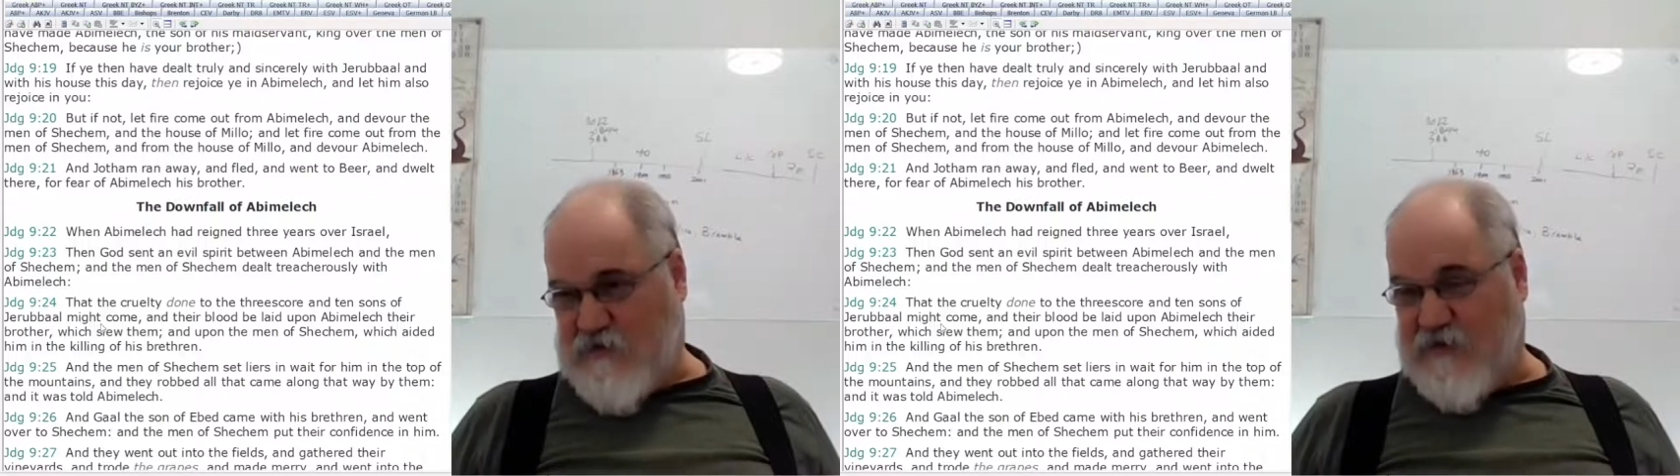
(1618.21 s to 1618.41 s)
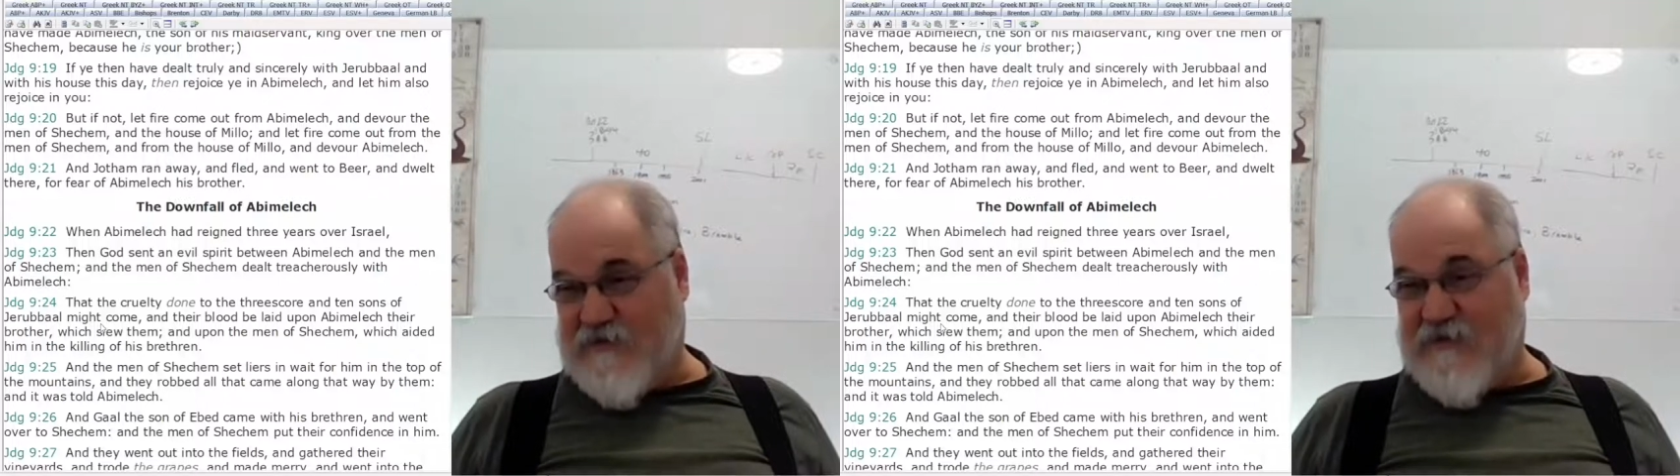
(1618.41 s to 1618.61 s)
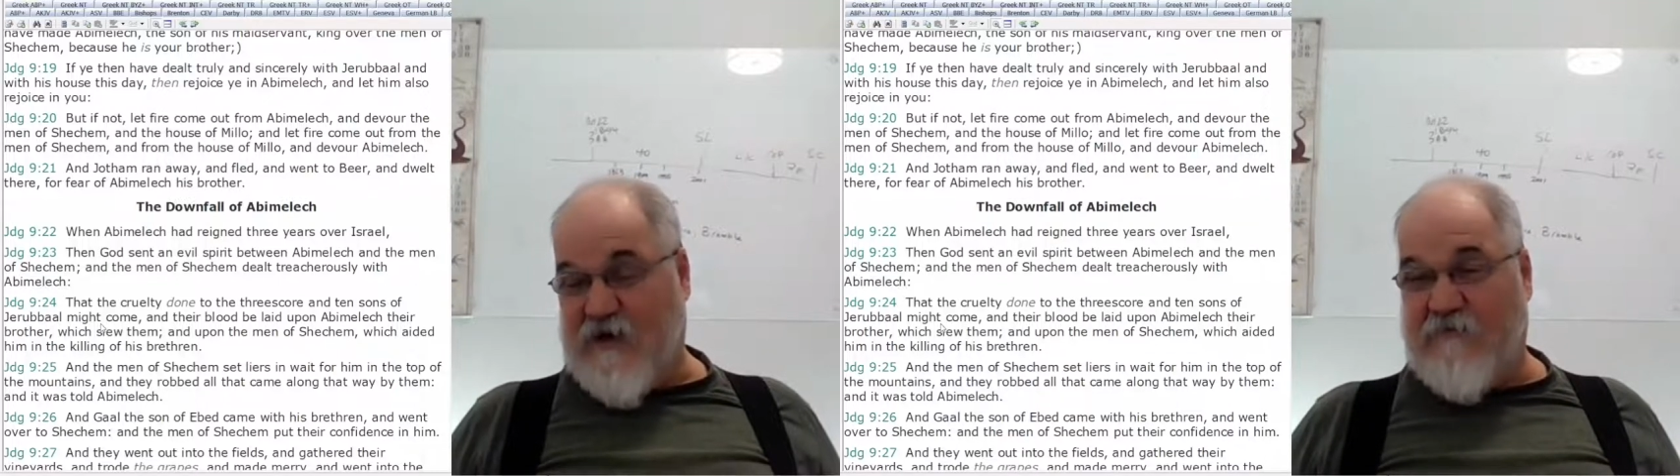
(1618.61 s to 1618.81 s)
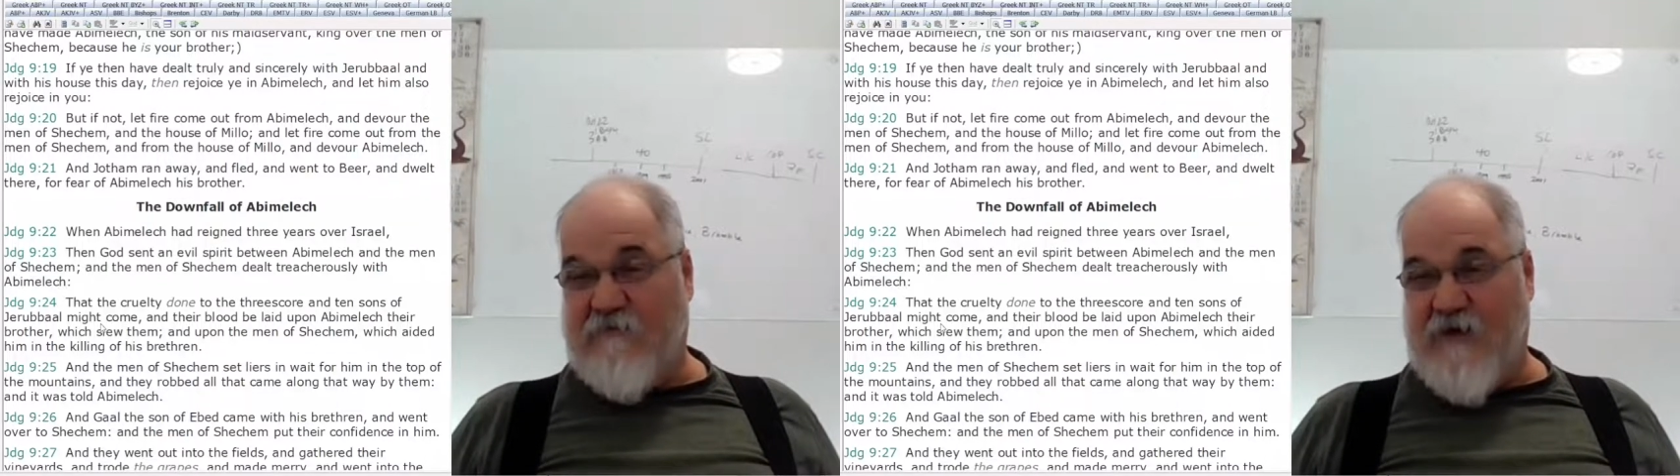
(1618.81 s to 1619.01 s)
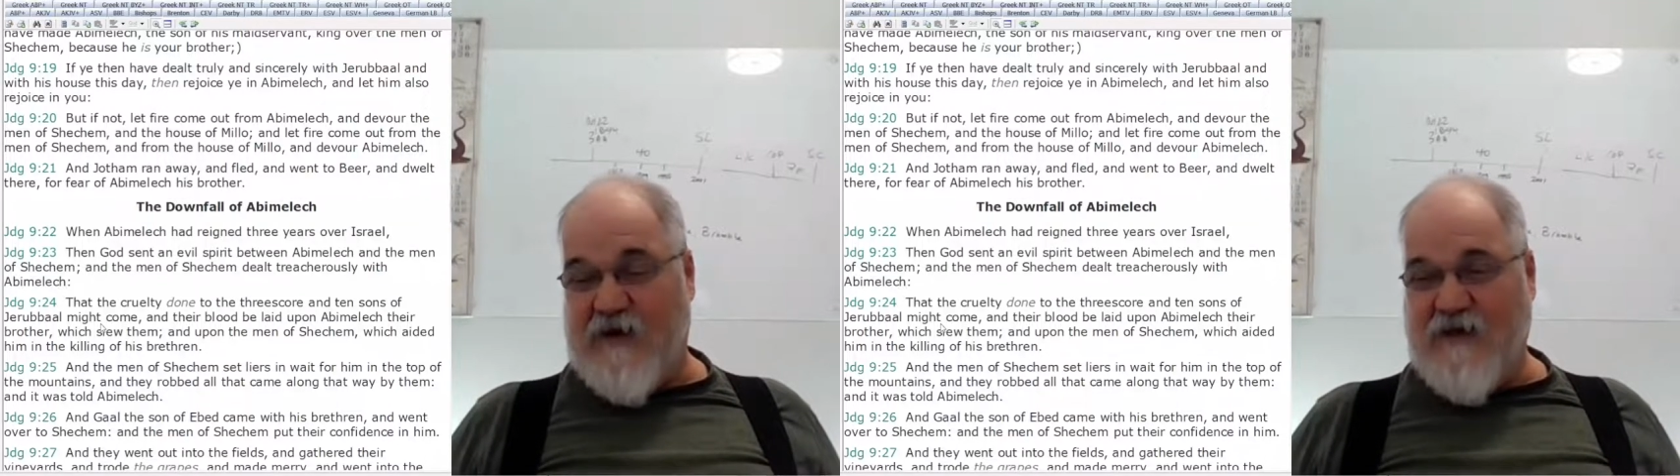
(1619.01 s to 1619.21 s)
instead of
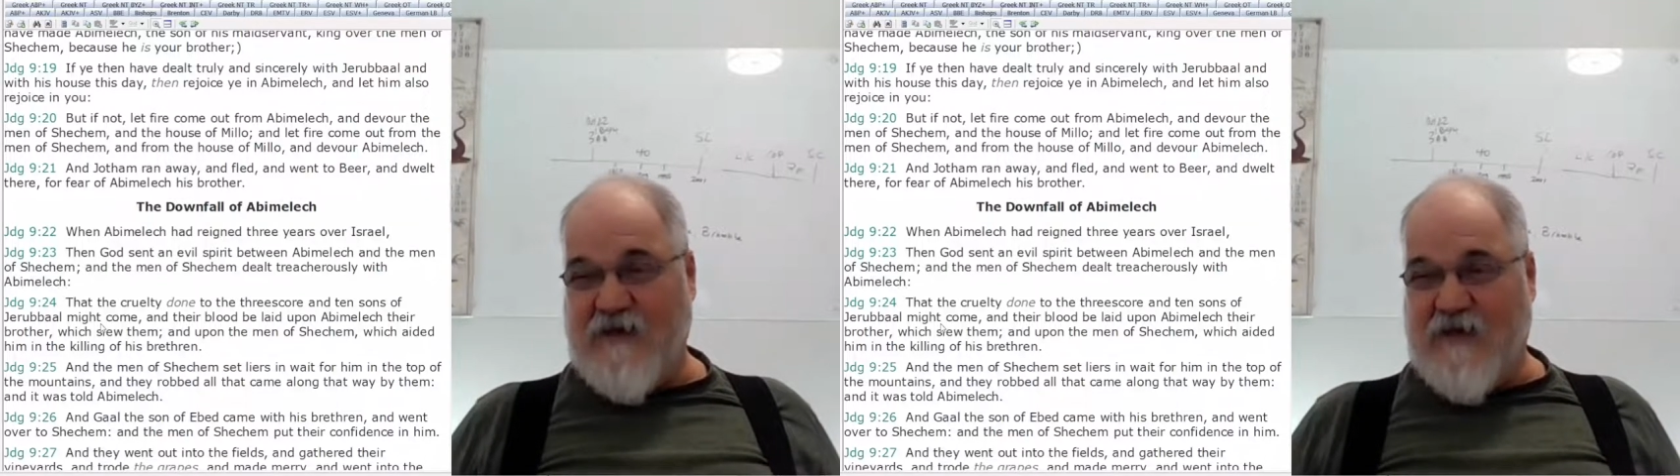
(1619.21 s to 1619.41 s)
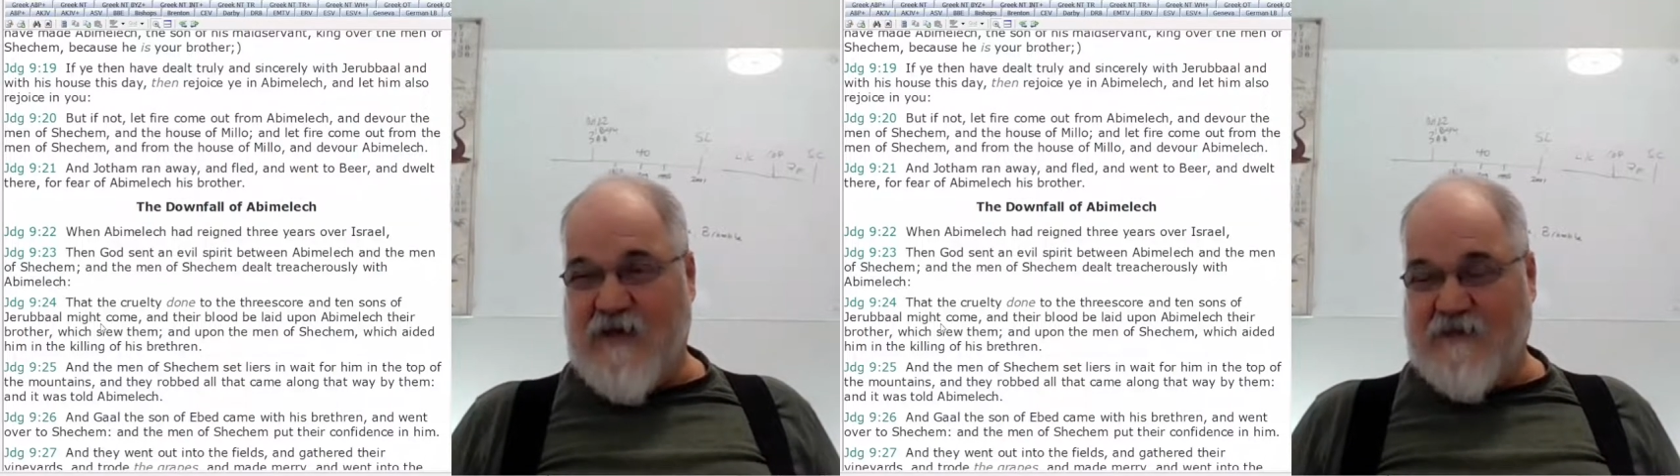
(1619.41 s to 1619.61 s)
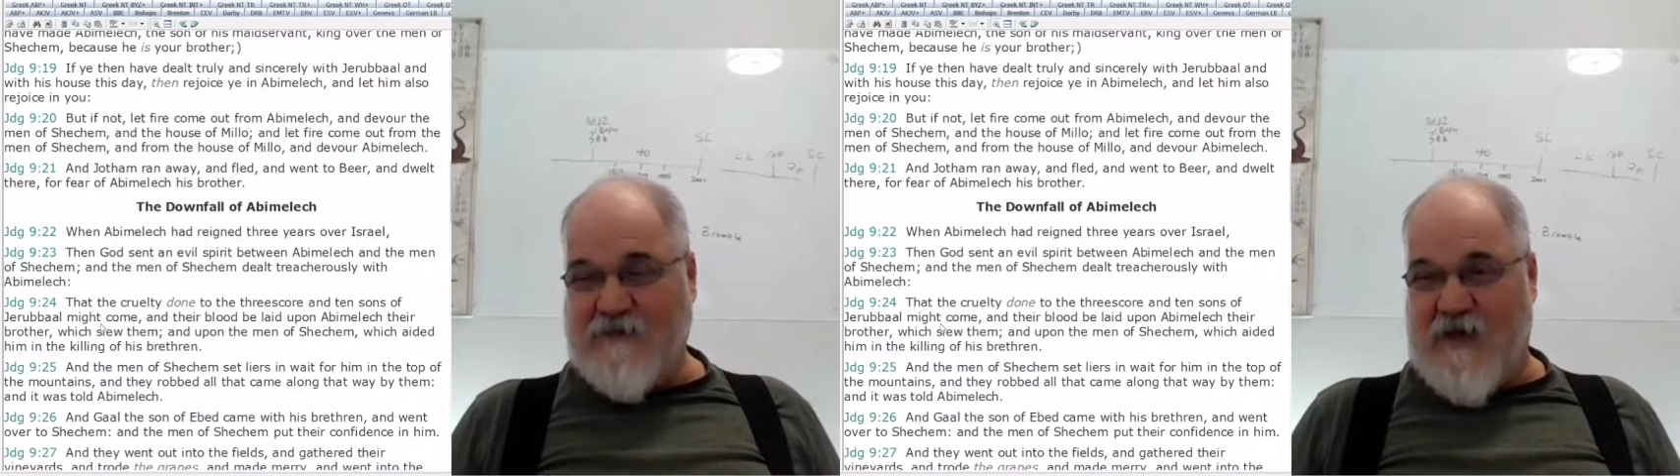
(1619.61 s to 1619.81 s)
fighting against